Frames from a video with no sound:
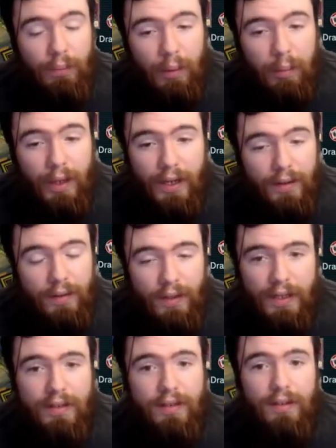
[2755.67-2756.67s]
well played.
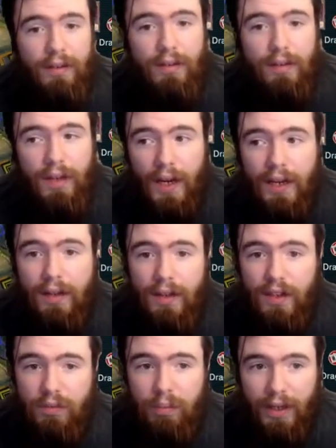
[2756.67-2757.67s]
This deck
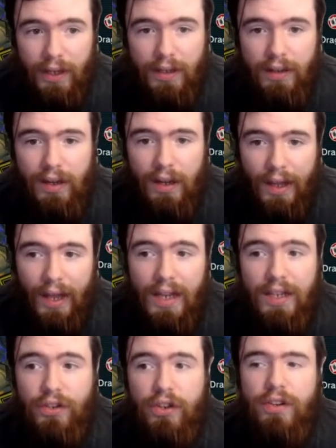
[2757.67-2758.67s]
he's playing
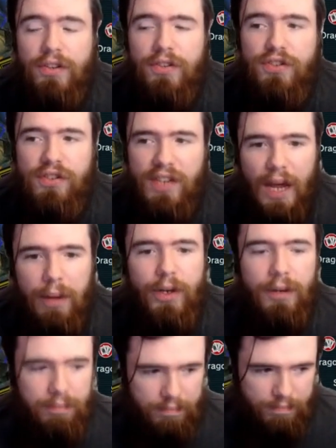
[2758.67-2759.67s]
has
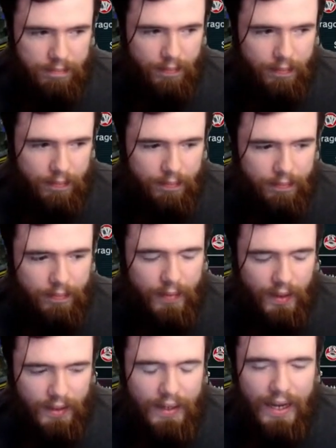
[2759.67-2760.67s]
stamina.
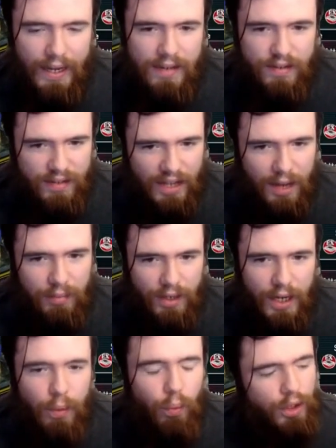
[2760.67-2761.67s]
It has stamina.
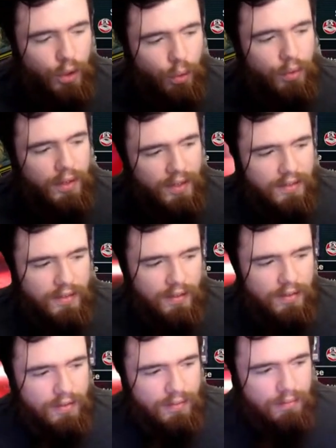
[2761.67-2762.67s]
It will go the
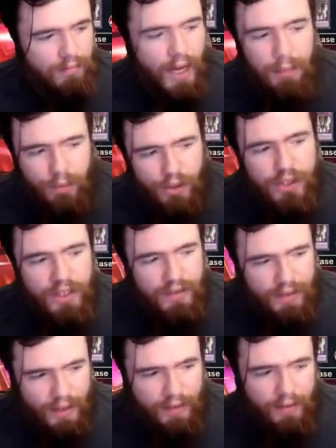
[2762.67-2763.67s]
distance. I appreciate
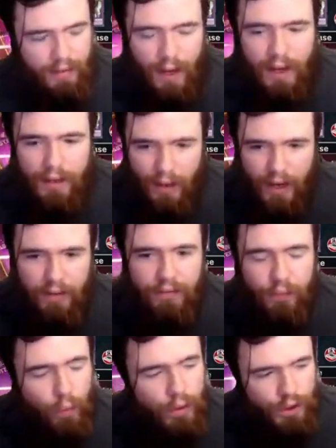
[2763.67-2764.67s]
that. I, I
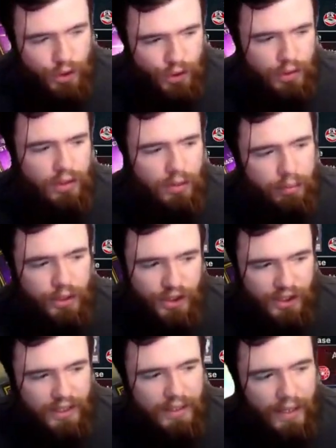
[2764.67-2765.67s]
for sure
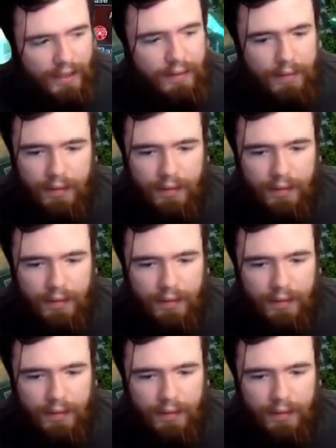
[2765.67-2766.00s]
appreciate that.